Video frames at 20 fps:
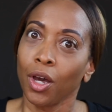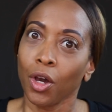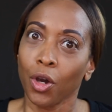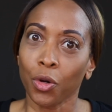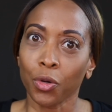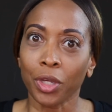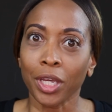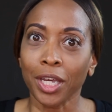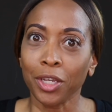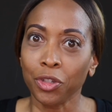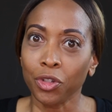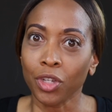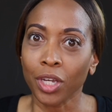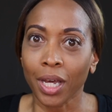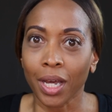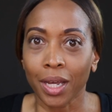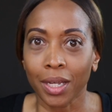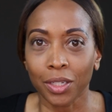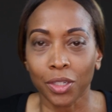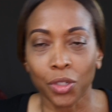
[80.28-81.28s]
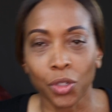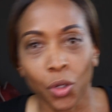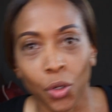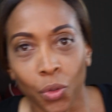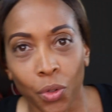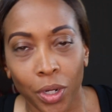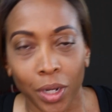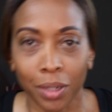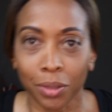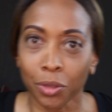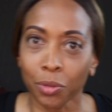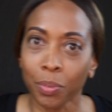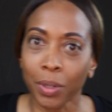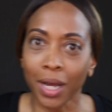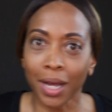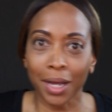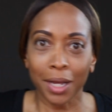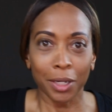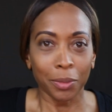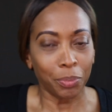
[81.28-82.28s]
Okay, you guys. So
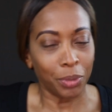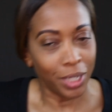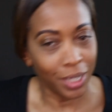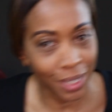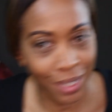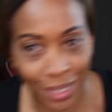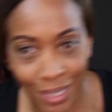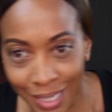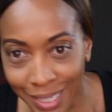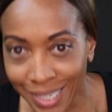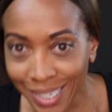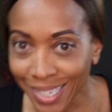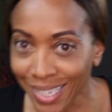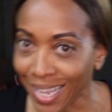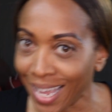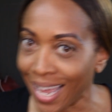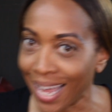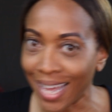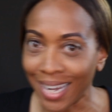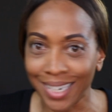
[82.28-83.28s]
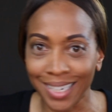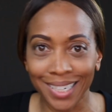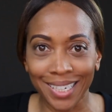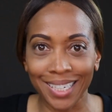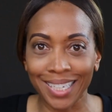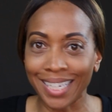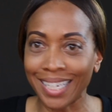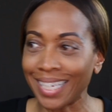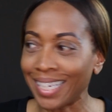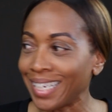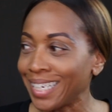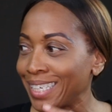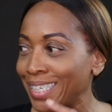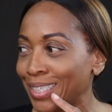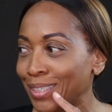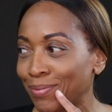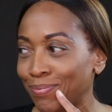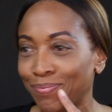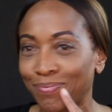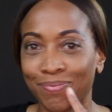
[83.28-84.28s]
Colourpop is at it
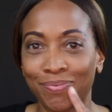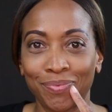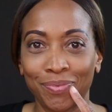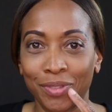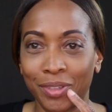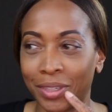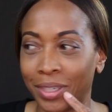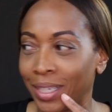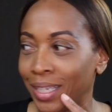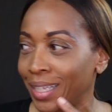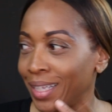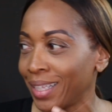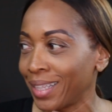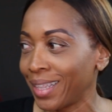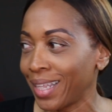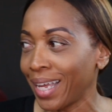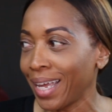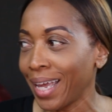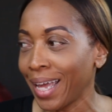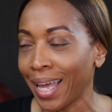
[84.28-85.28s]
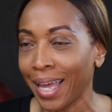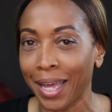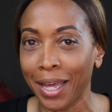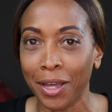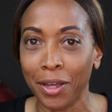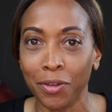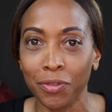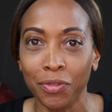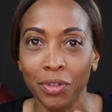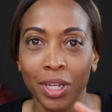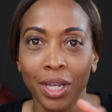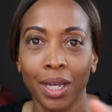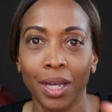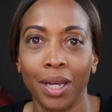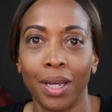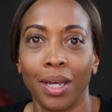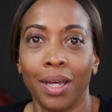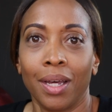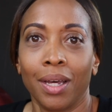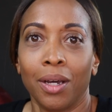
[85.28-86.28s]
again. They have,
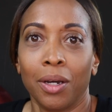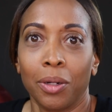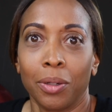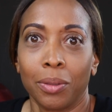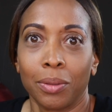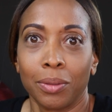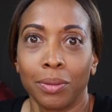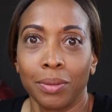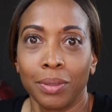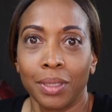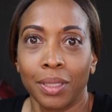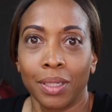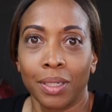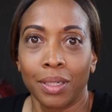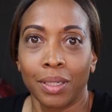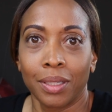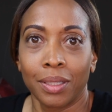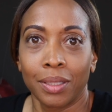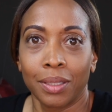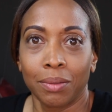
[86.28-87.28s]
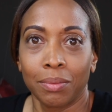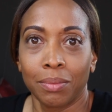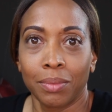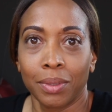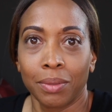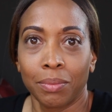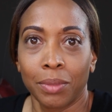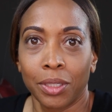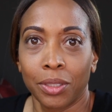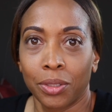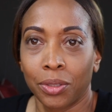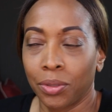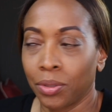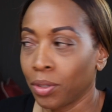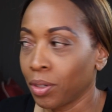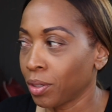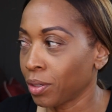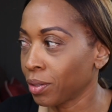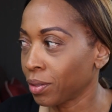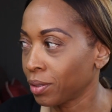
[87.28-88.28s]
hold on. Make sure
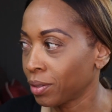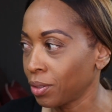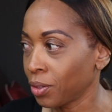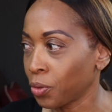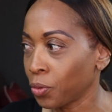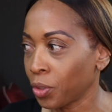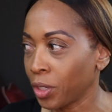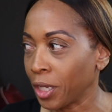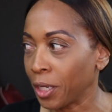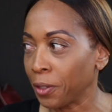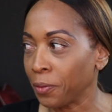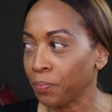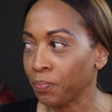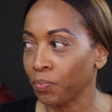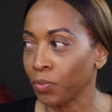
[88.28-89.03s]
y'all. Okay.